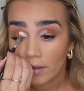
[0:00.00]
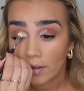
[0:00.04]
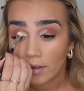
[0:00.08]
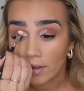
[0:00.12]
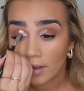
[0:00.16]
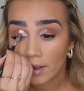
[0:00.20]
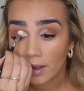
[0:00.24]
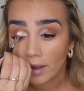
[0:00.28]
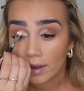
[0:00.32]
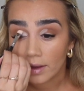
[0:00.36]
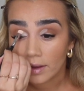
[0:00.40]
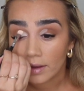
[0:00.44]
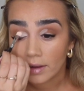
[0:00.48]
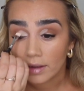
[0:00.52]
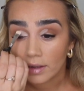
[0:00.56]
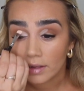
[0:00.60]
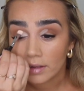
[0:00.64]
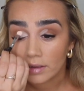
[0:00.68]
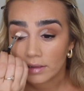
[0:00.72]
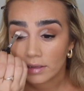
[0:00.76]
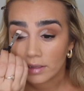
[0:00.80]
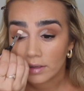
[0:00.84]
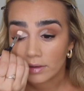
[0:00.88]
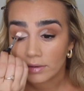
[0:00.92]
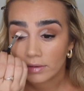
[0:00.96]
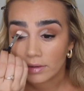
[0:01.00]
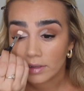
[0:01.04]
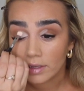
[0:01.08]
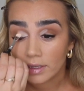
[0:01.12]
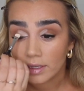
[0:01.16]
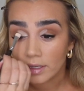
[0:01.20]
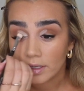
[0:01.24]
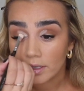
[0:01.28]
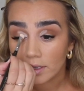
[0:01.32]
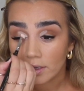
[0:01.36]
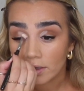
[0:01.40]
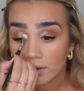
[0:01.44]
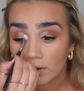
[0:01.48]
Like
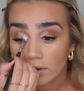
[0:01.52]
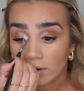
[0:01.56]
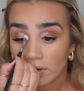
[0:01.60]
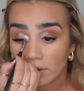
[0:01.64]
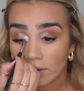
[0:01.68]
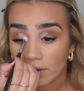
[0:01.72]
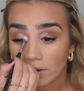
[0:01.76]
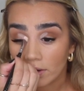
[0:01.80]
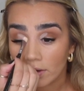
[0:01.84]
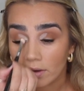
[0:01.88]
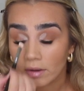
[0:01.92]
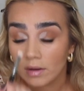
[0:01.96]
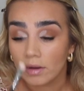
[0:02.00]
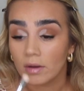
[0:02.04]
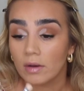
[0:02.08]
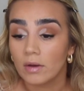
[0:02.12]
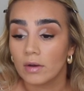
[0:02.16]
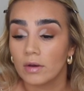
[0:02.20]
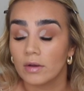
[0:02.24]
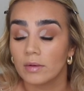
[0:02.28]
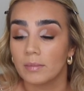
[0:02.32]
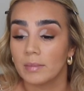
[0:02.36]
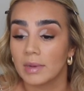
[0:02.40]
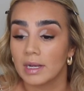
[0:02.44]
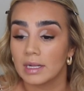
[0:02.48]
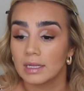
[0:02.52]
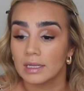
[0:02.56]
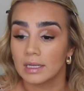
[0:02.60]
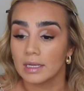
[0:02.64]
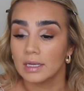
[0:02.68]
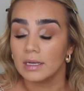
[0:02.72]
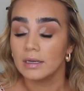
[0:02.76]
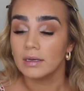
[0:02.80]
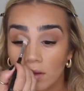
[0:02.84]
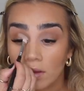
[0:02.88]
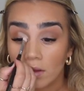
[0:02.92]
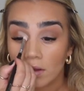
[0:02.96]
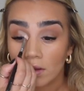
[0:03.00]
literally on my
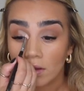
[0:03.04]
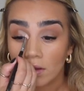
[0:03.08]
lid.